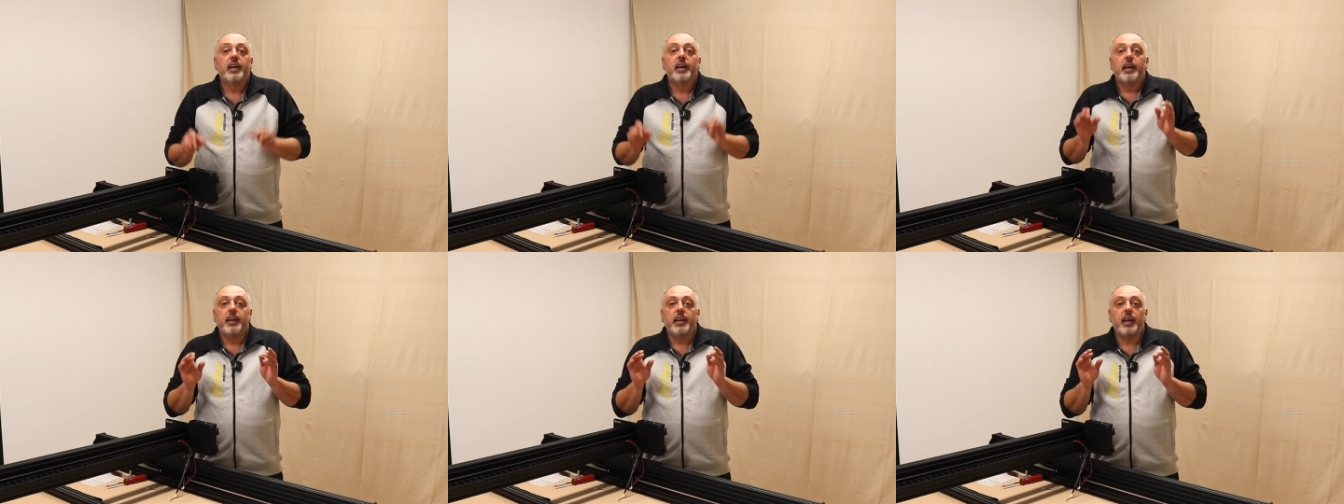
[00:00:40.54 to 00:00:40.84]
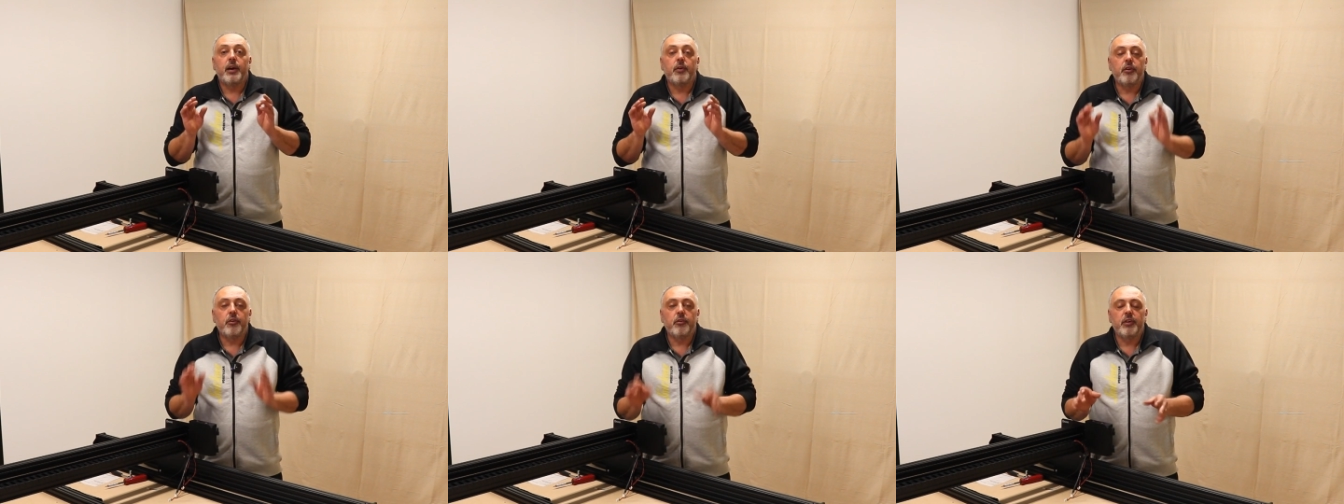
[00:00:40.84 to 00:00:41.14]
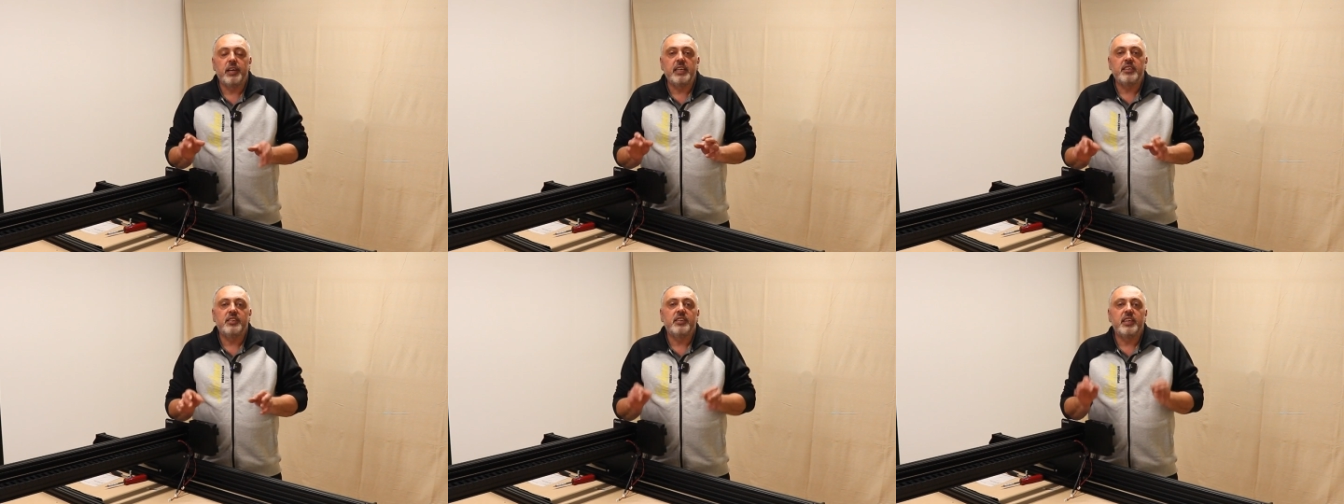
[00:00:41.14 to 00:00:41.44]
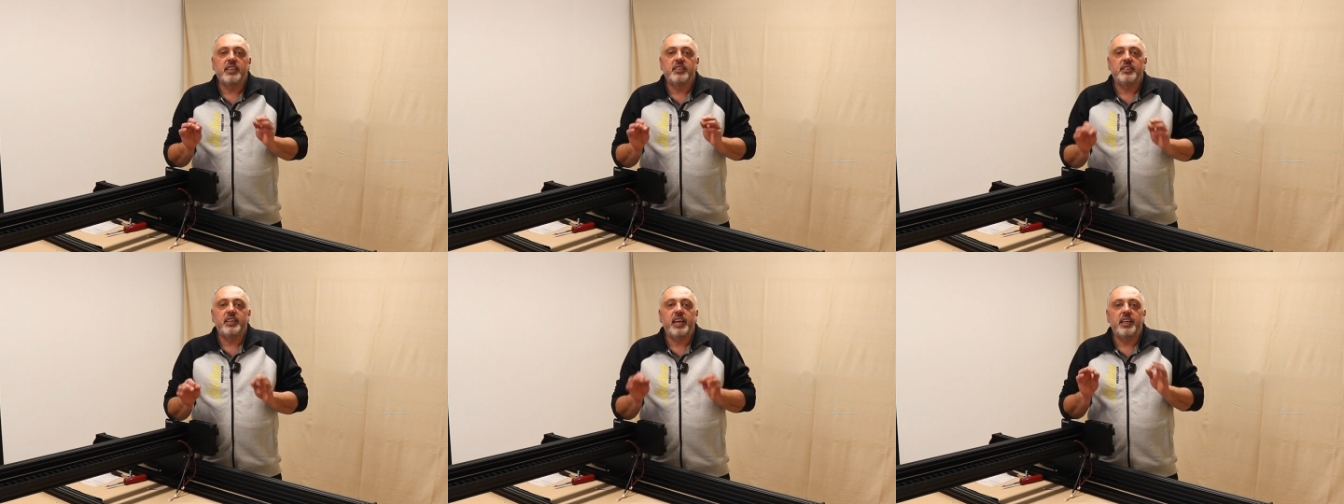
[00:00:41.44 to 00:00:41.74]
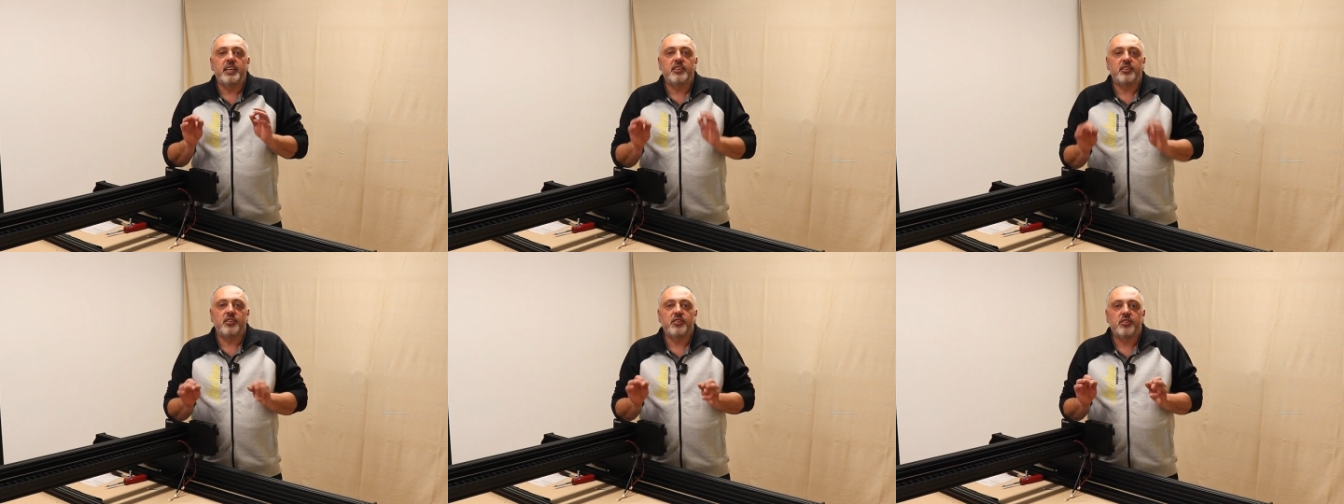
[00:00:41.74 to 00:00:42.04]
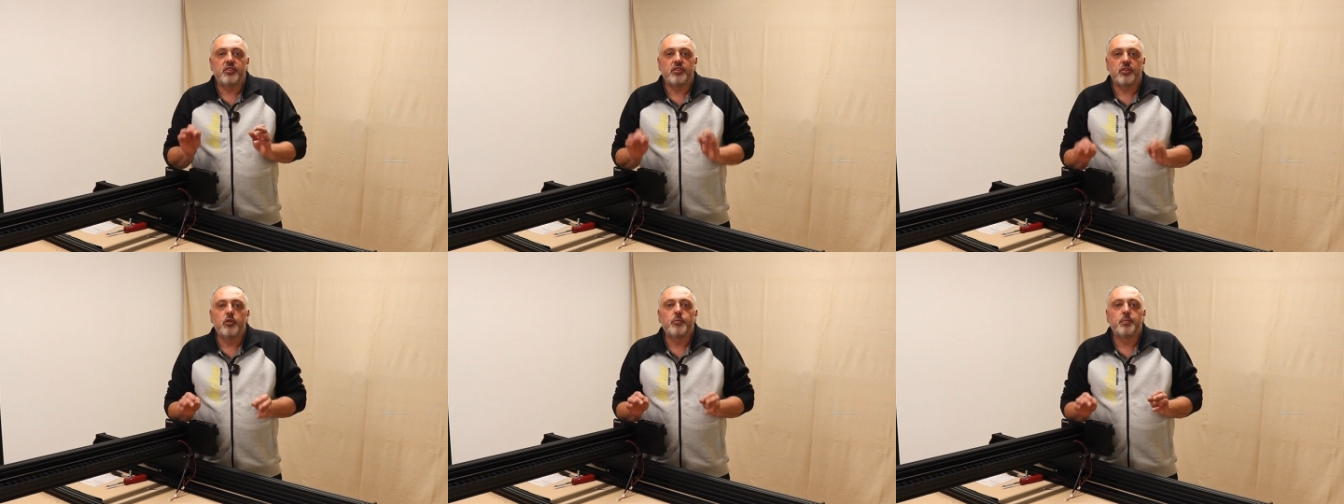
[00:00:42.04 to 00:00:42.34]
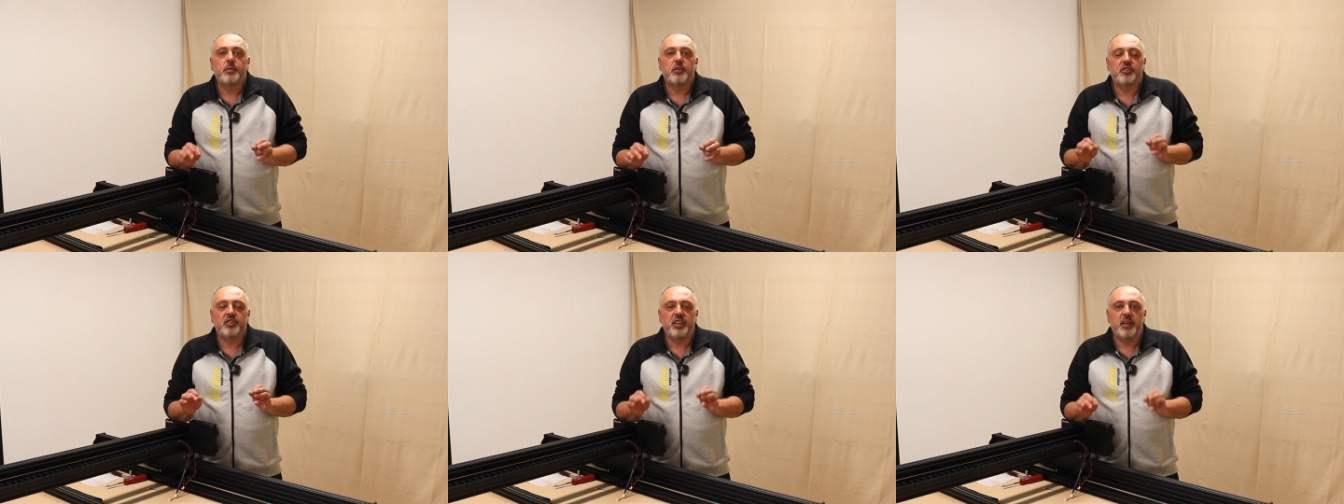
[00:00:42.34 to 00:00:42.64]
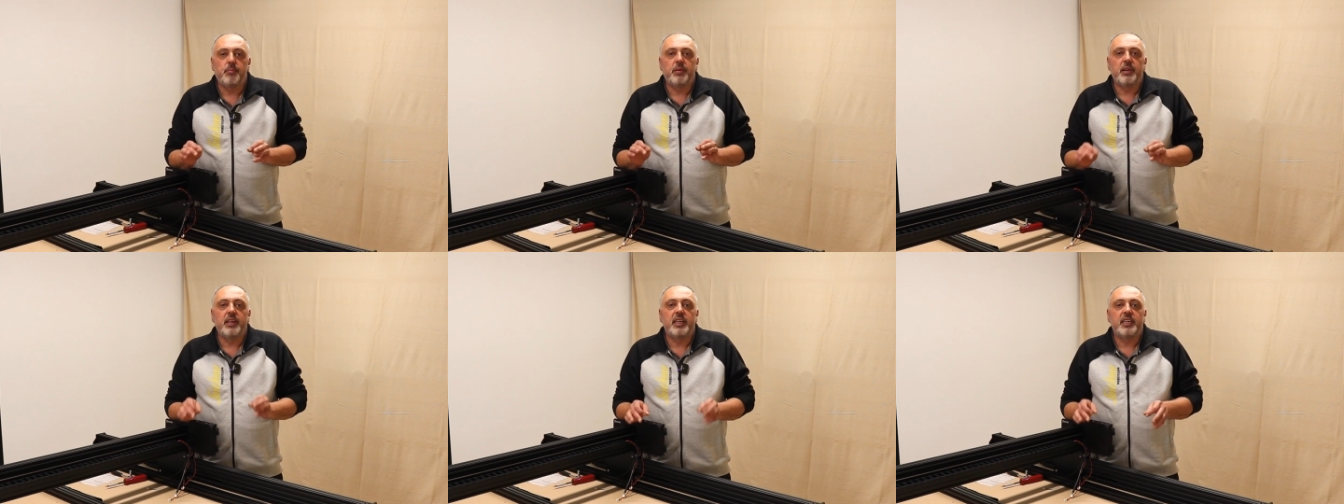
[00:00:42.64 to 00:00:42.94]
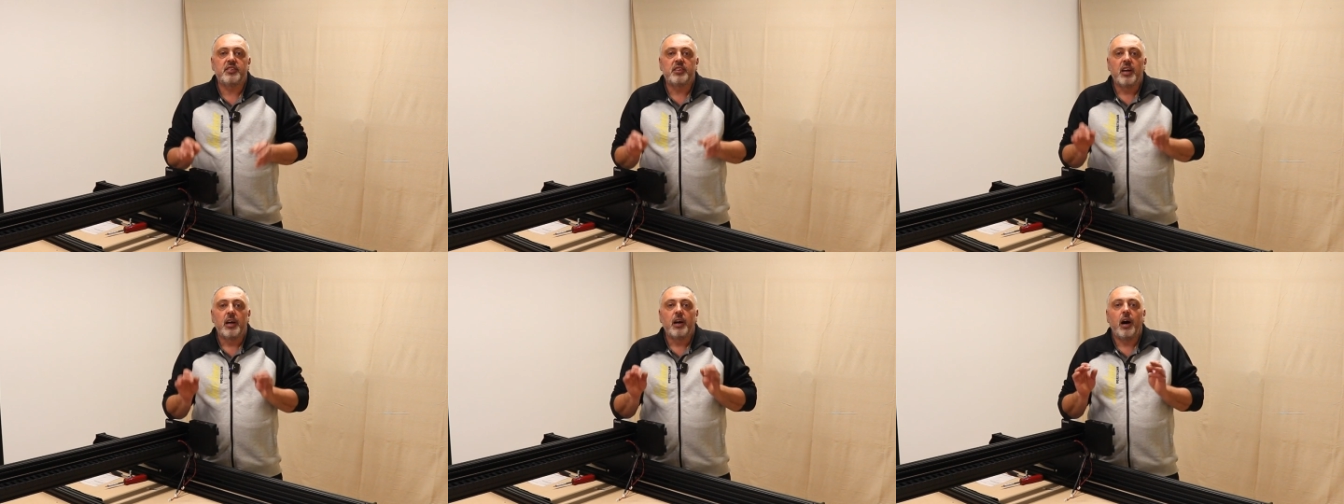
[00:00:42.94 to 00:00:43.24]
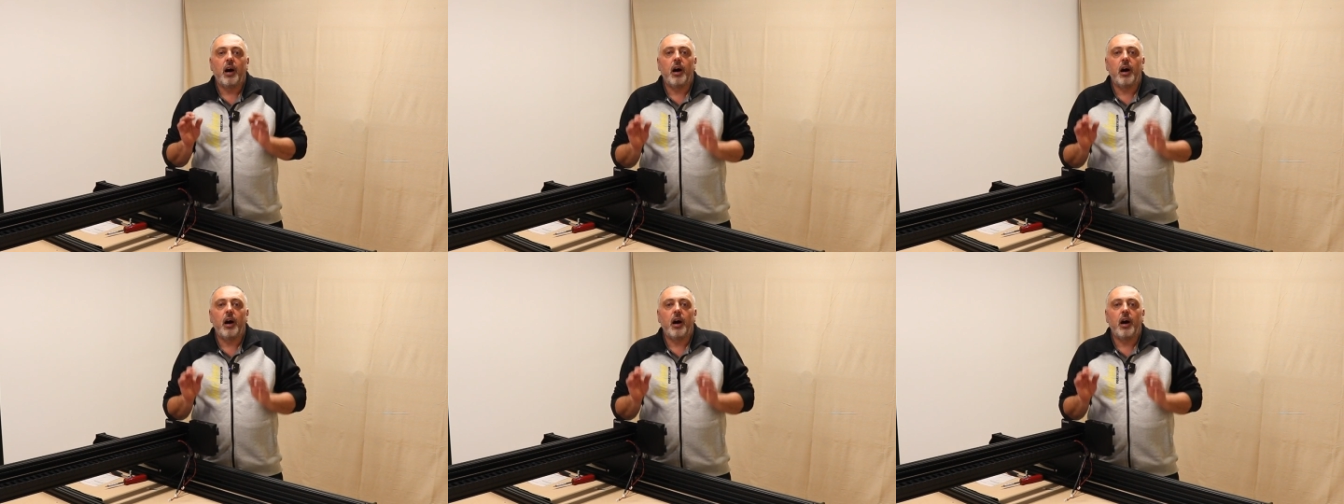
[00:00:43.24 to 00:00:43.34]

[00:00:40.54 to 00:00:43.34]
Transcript: Now the reason I say this is super simple is